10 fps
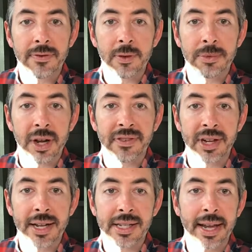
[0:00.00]
from Dove
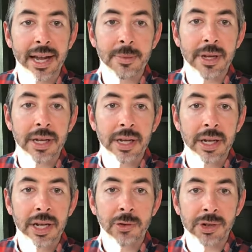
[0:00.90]
Science Academy,
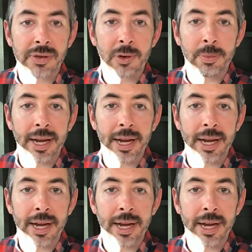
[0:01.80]
Christopher